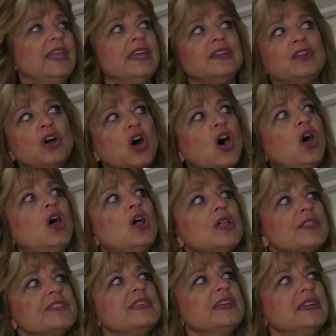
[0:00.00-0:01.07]
In
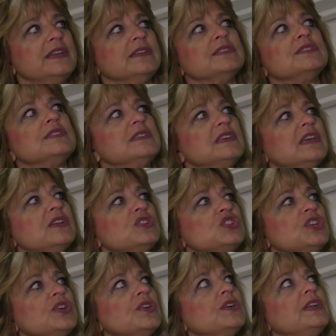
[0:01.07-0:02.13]
all things,
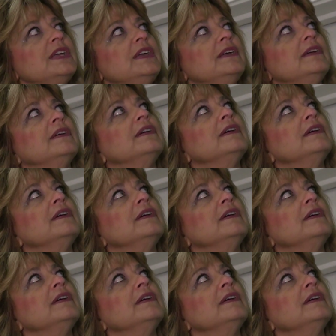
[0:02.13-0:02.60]
charity.